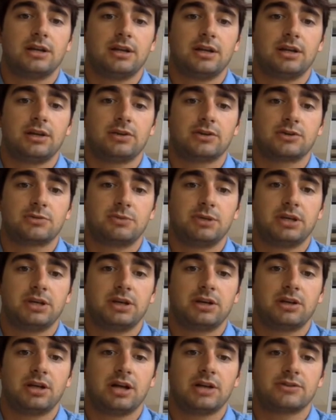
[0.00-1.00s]
English-speaking
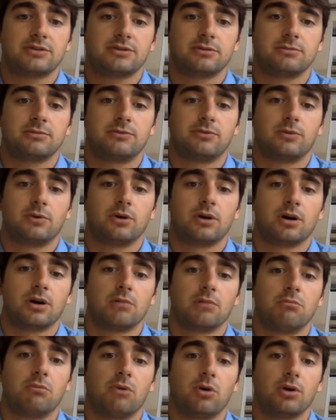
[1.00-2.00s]
classroom for
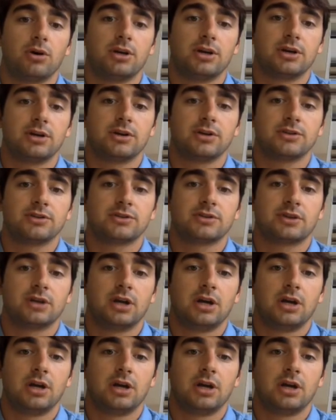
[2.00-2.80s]
more years